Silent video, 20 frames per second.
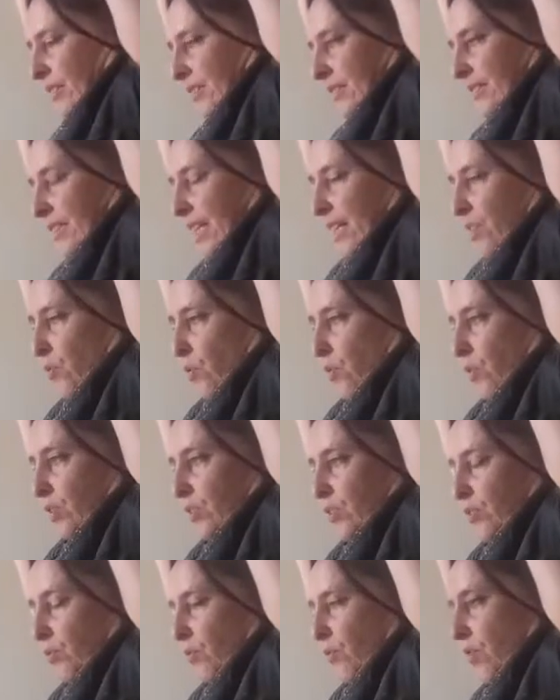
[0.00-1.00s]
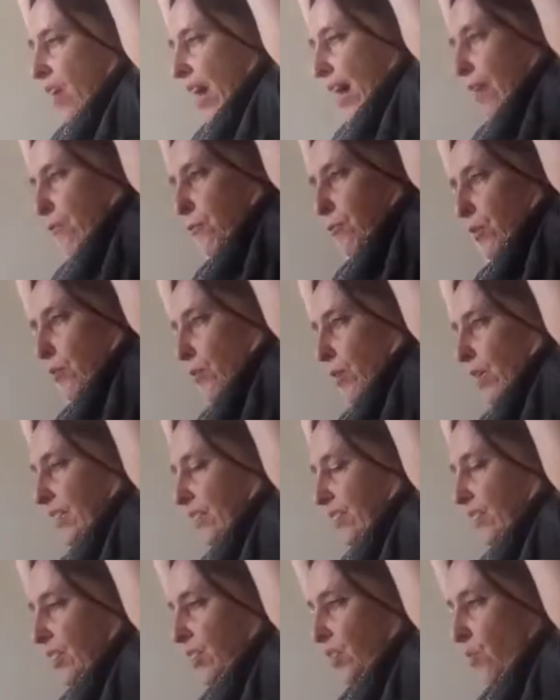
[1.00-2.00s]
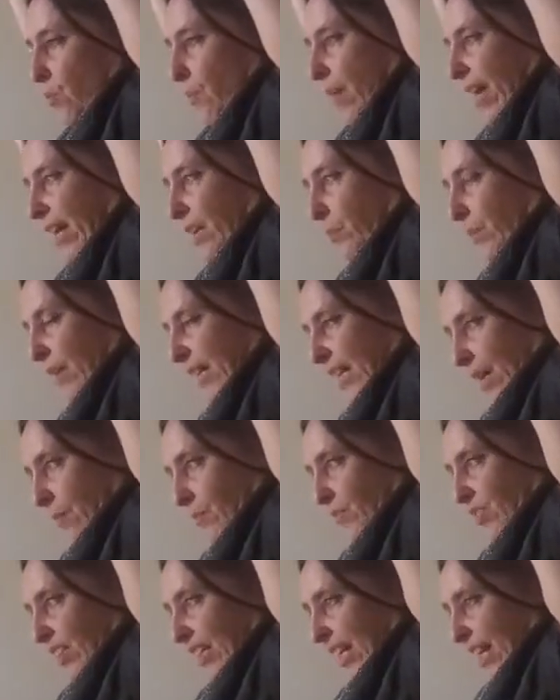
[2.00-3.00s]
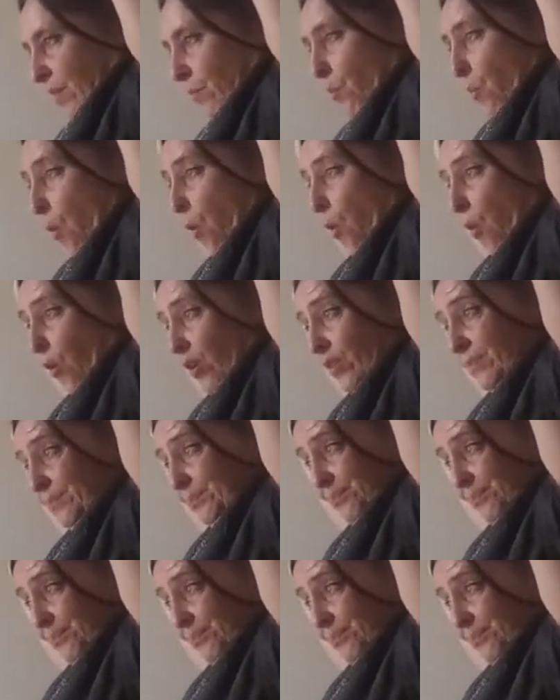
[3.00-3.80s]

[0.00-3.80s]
Then also afterwards your back becomes again more